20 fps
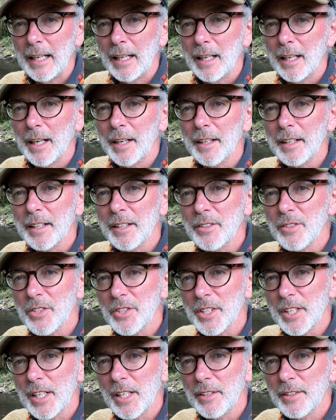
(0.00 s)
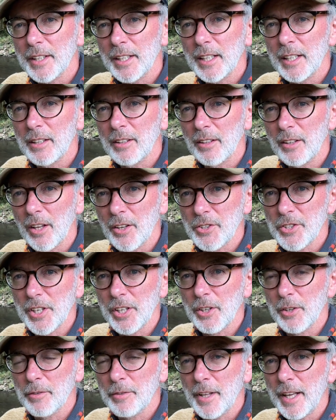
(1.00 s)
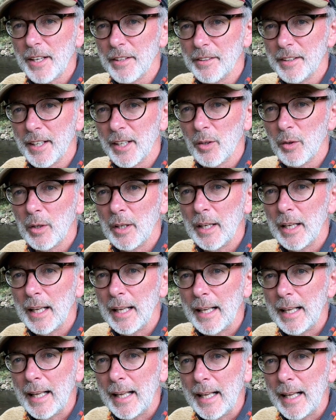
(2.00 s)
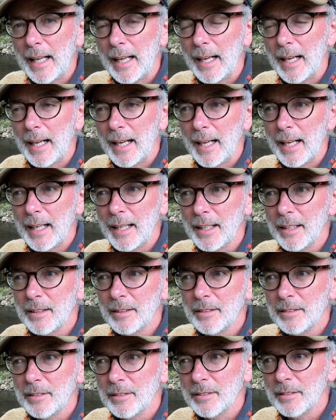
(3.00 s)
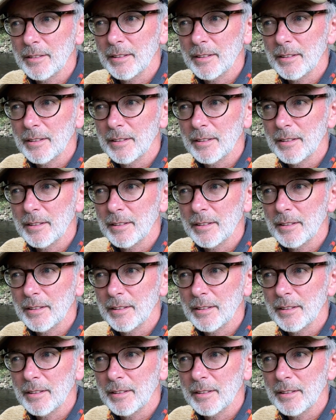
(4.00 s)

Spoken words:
And I can see the logic of that now. And